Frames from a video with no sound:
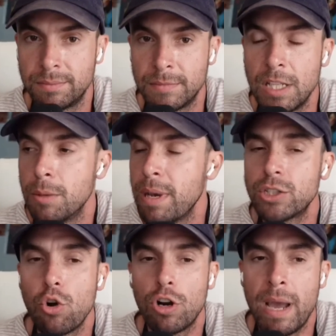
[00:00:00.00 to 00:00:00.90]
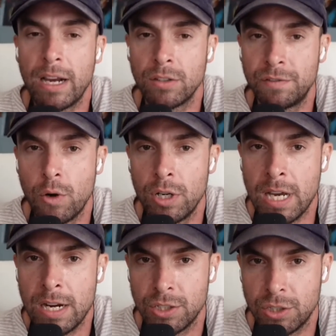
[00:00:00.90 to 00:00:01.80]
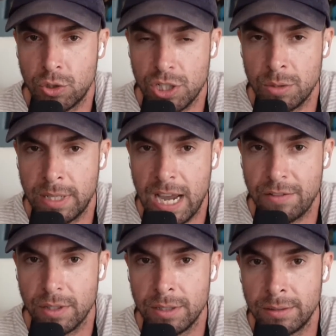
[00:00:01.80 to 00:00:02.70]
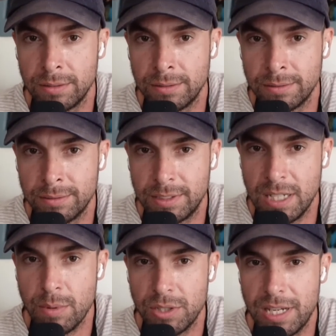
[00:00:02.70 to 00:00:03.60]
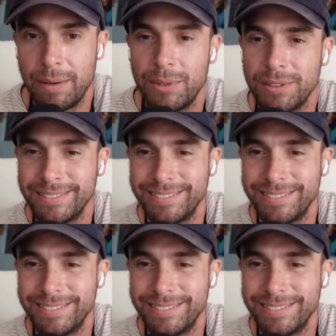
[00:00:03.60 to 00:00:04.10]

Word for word: The best quarterback on the 49ers is Christian McCaffrey, Deebo Samuel.